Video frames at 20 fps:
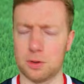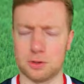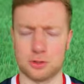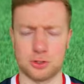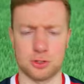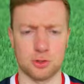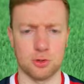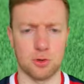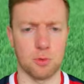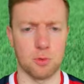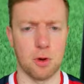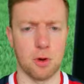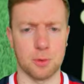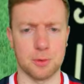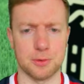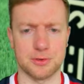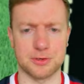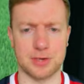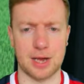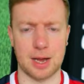sure what
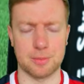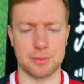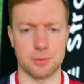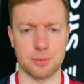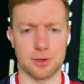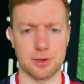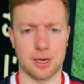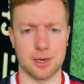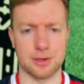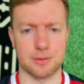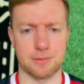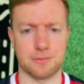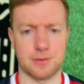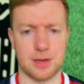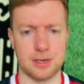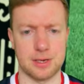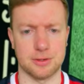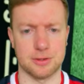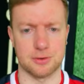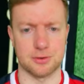was happening with our
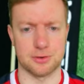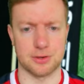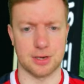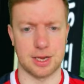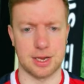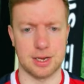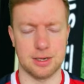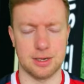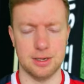defenders there.